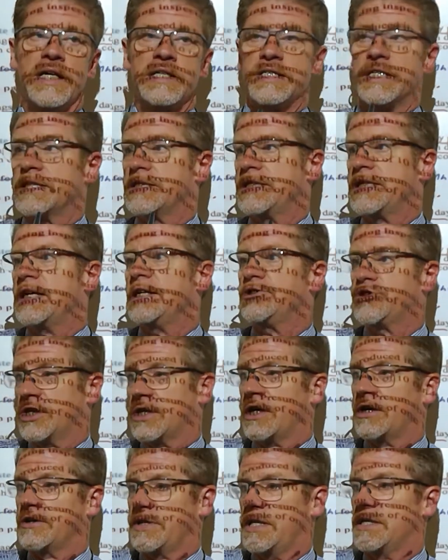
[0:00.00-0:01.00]
to teach at
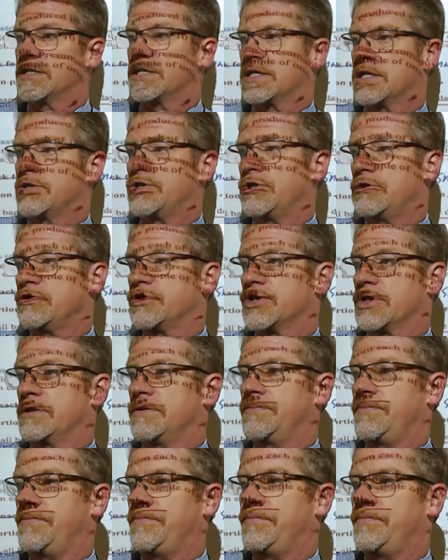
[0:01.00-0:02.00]
our
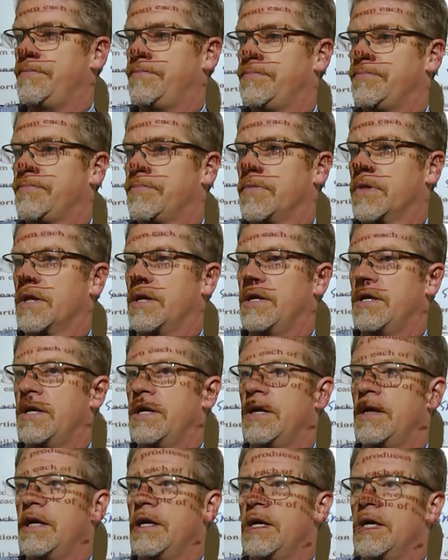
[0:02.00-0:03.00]
institution.
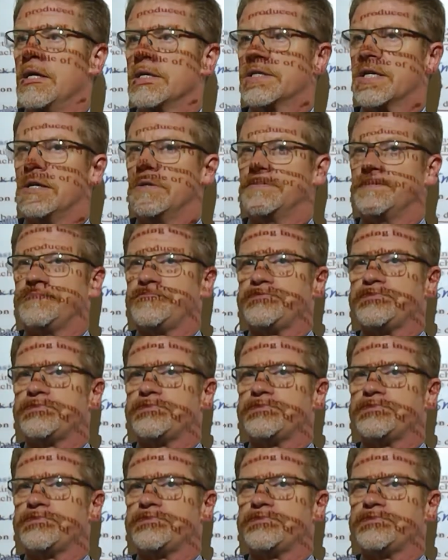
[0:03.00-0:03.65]
So,